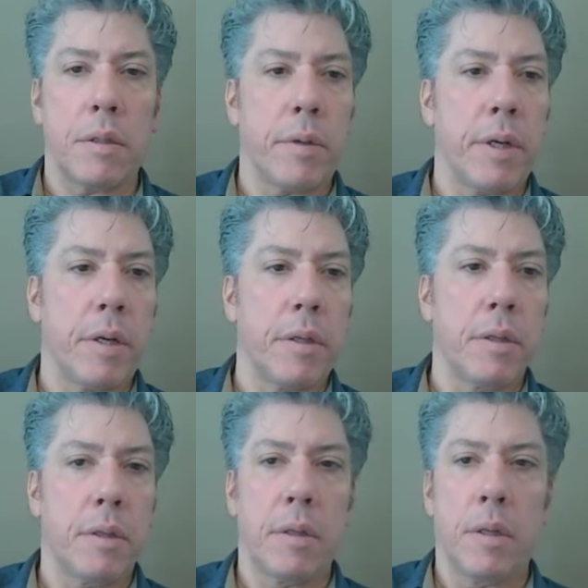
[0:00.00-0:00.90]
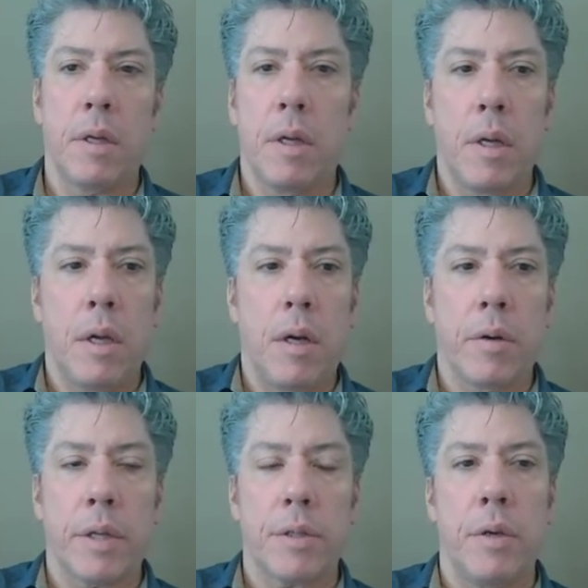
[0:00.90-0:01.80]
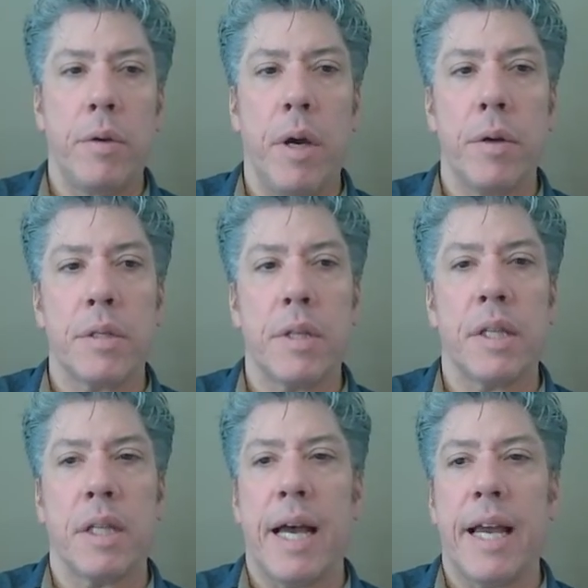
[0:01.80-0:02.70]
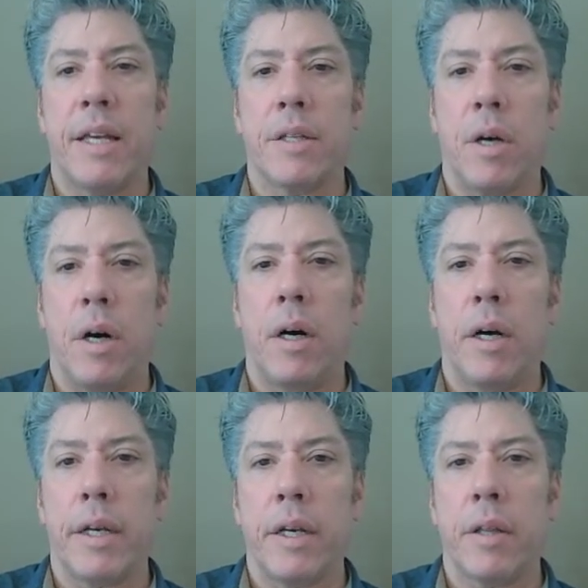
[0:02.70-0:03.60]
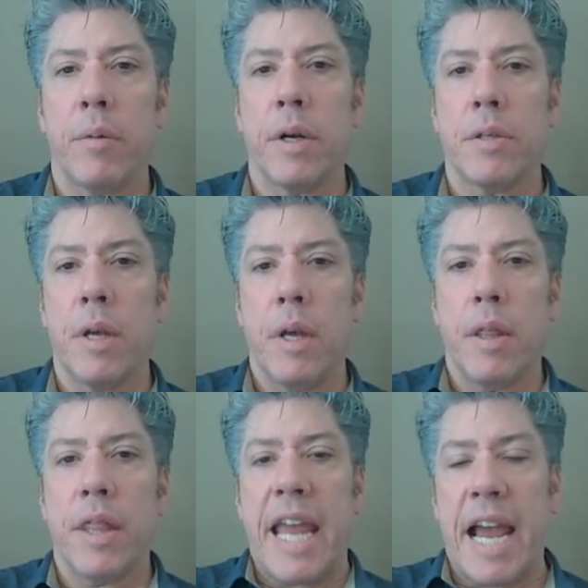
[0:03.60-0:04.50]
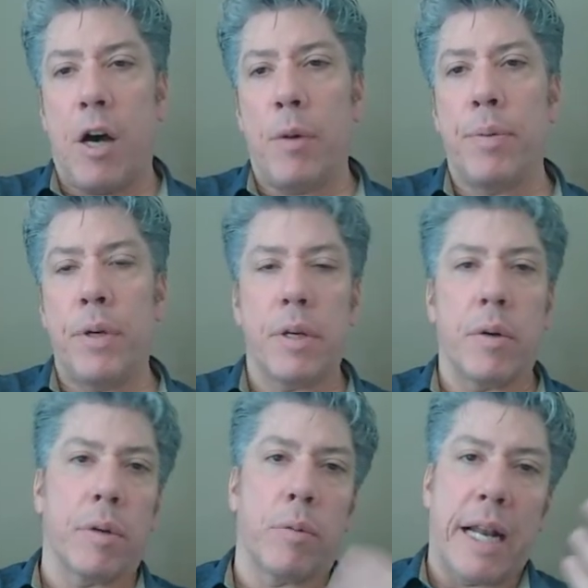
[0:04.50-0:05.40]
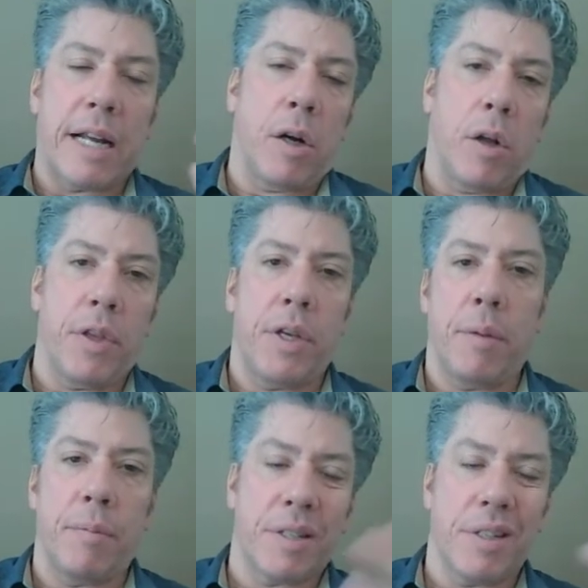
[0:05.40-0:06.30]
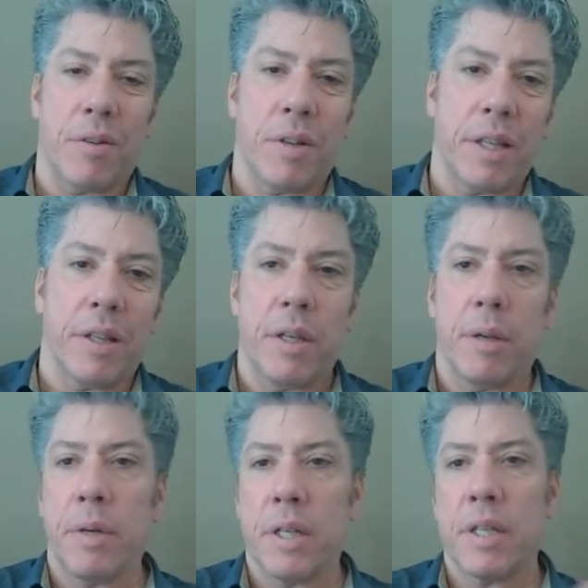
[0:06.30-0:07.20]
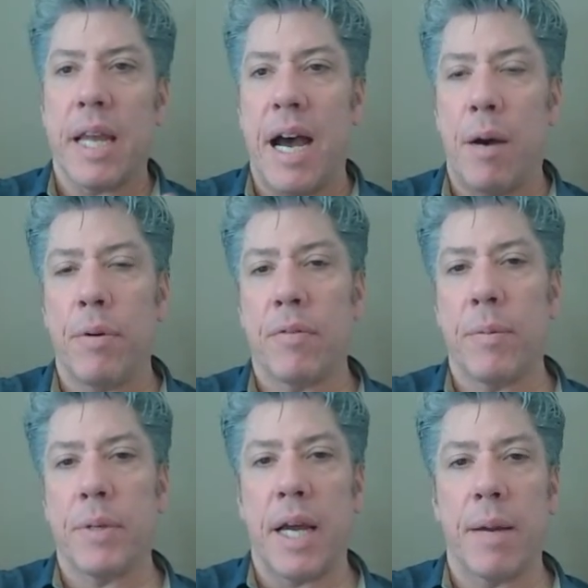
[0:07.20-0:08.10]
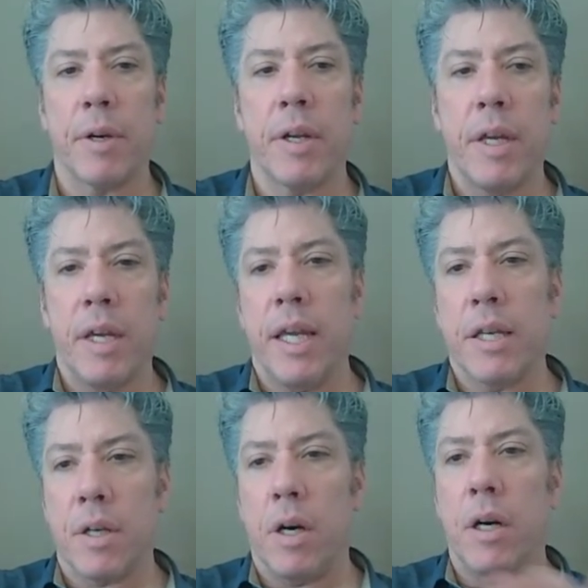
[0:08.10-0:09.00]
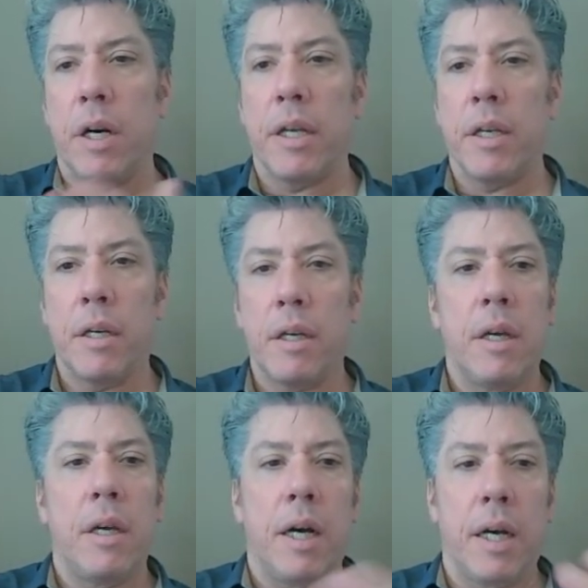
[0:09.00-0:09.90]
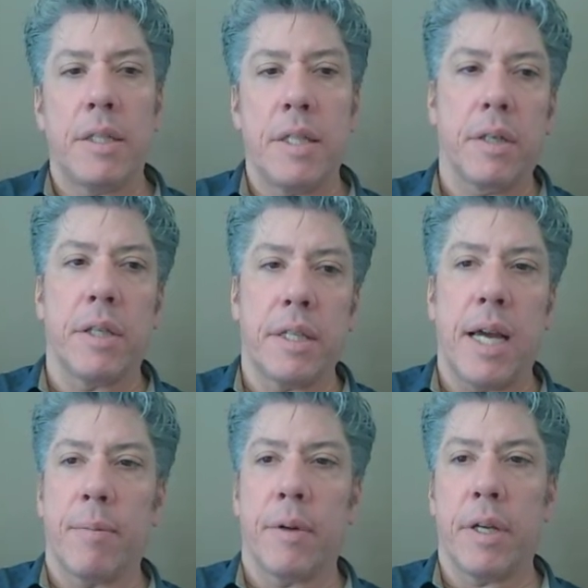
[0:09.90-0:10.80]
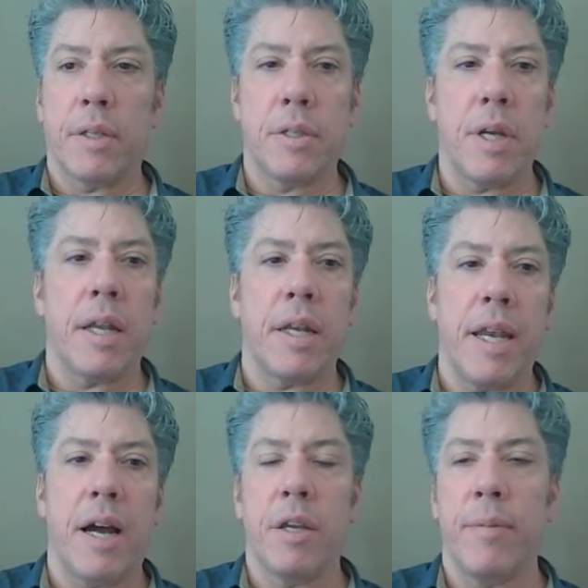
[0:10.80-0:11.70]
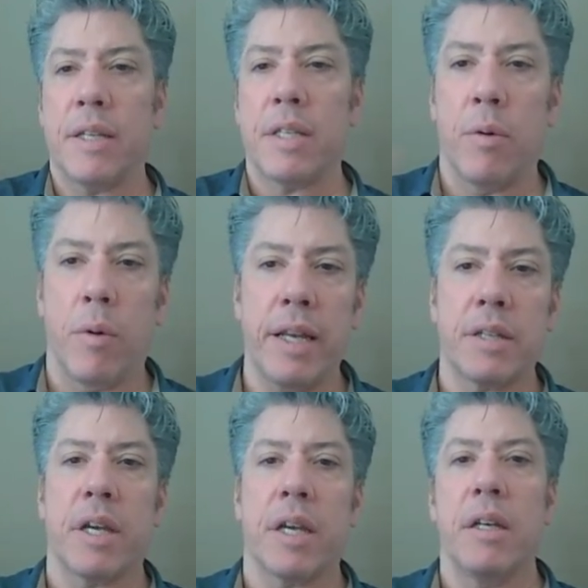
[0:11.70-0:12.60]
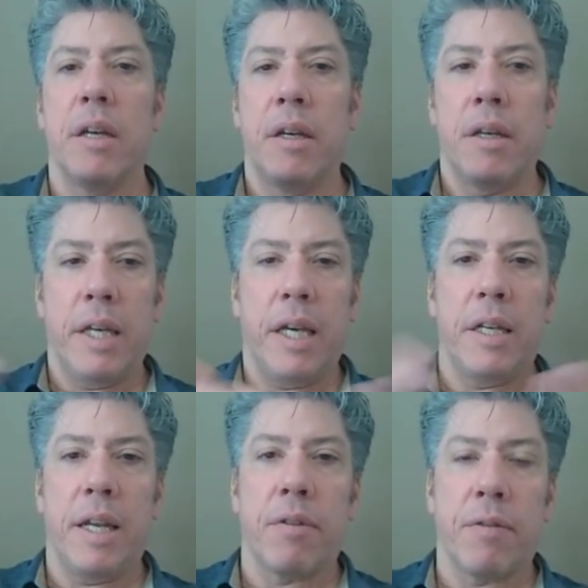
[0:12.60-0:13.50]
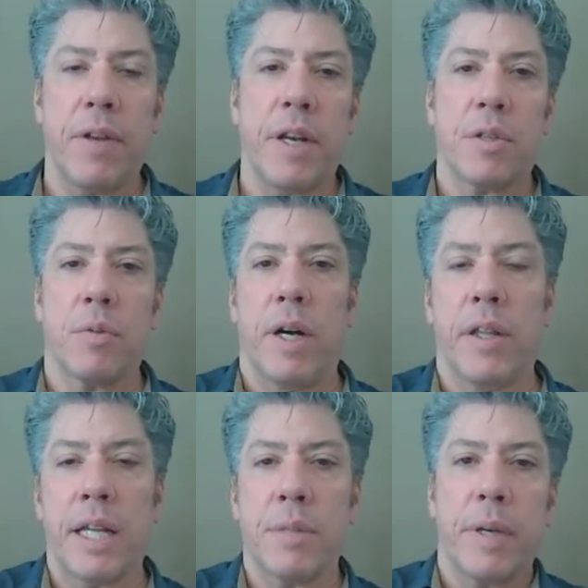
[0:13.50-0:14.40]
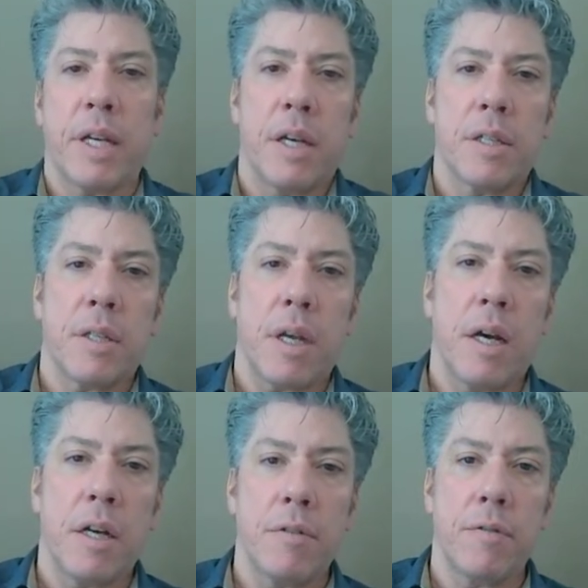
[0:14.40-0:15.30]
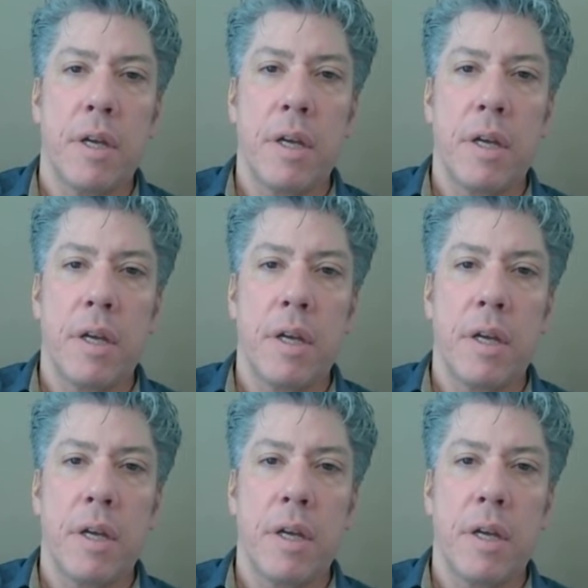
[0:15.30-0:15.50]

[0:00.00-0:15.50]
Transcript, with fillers: There we are. Okay, so you notice that the light is on. In other words, the output, or what I call the done bit, it's not really the done bit, it's the output from the timer, is on until the timer is done. Now, you might say, well, wait a second, it never finished. Well, that's because of